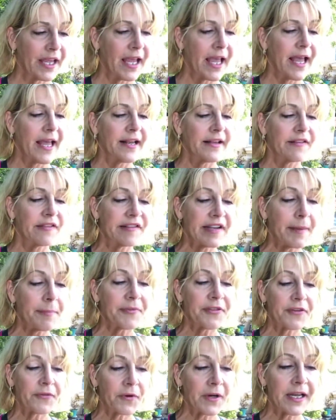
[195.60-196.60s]
Step
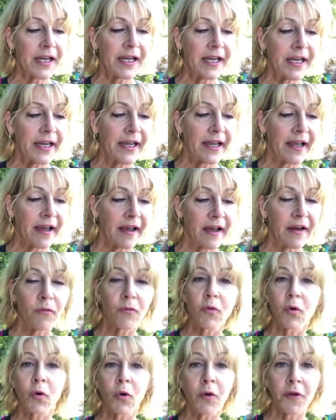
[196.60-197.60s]
3,
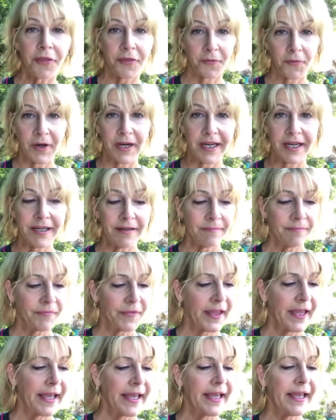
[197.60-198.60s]
rule 3,
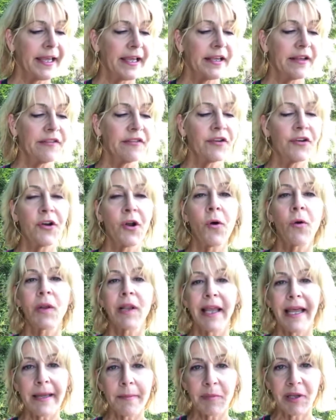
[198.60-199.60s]
is no
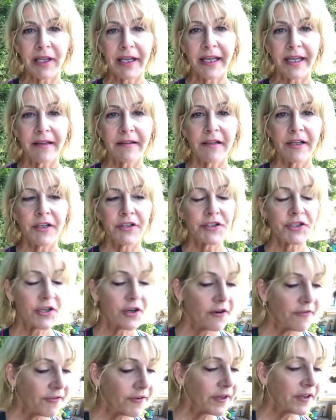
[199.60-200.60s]
labeling.
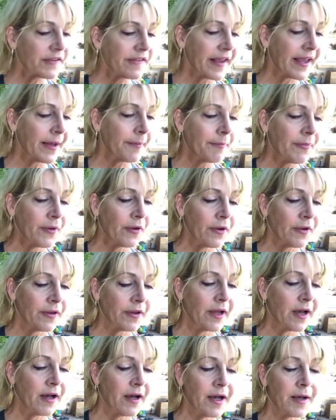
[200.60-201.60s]
So for example,
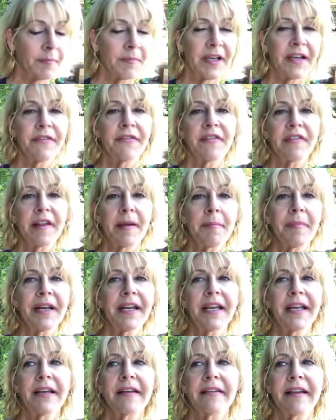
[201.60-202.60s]
if
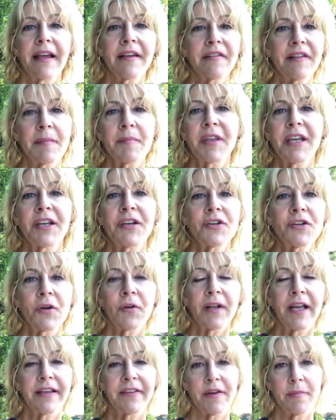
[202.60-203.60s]
somebody does something and you don't
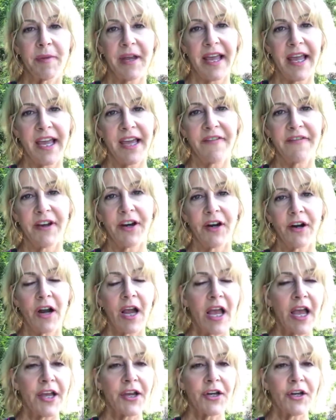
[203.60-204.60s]
like their behavior,
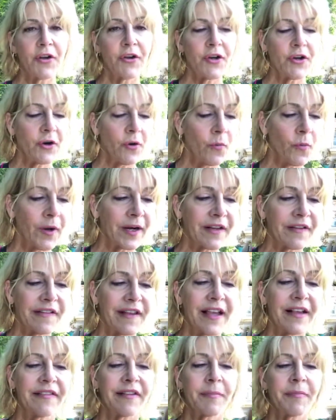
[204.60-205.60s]
you know, you don't want to
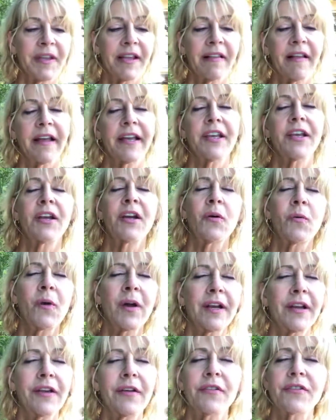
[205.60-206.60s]
say something like, you know
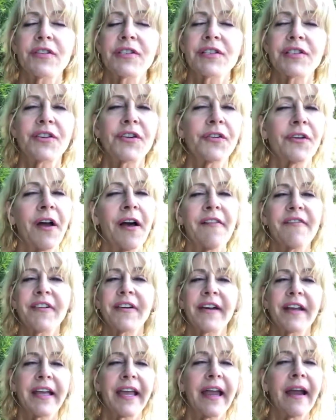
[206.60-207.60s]
what, you're not
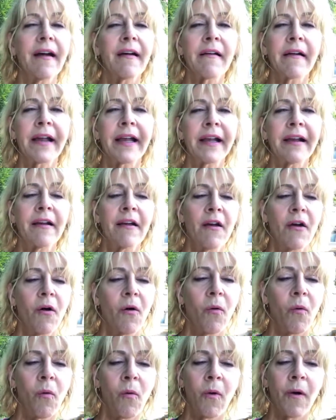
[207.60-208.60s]
very caring,
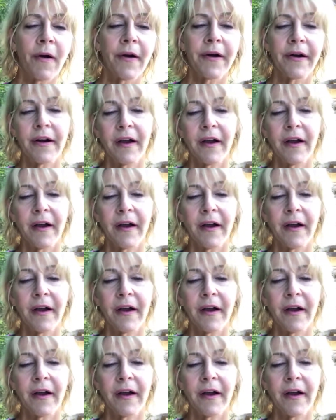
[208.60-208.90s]
or